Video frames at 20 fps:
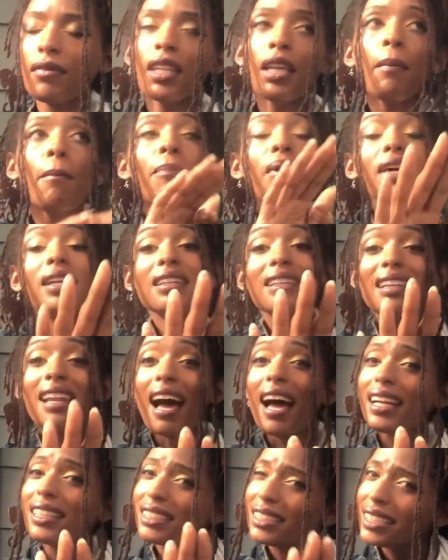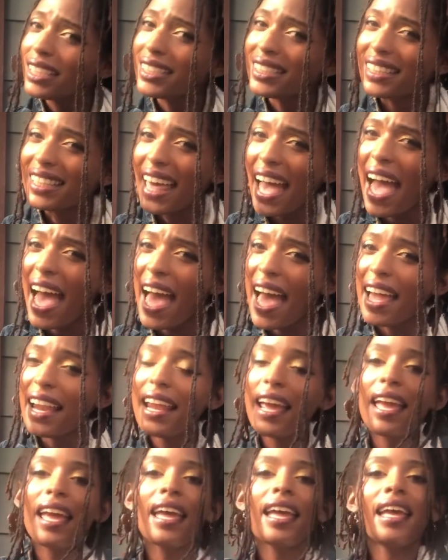But not just that.
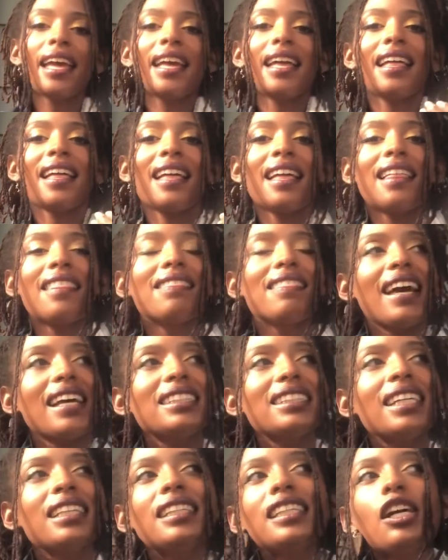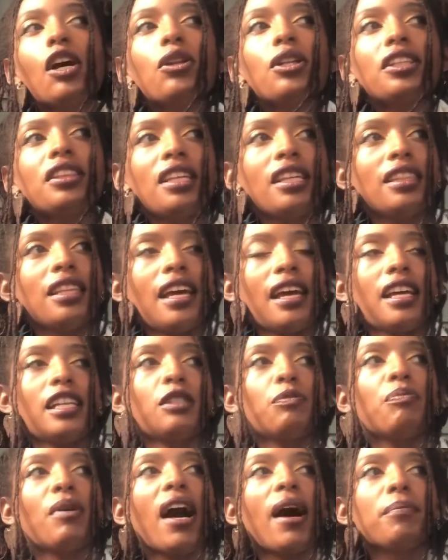That's not the only thing that
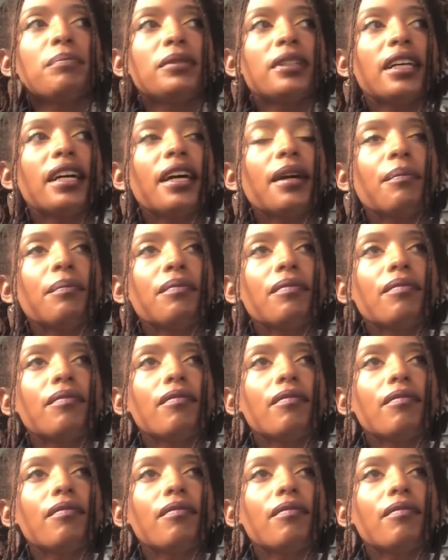has popped up.